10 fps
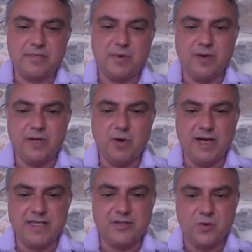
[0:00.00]
by
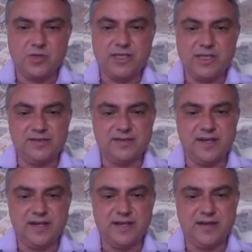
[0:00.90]
white doctors
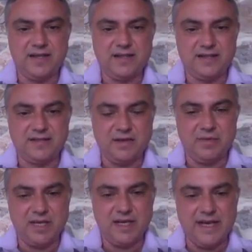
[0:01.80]
uh, and at the
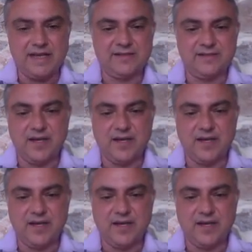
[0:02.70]
family clinics.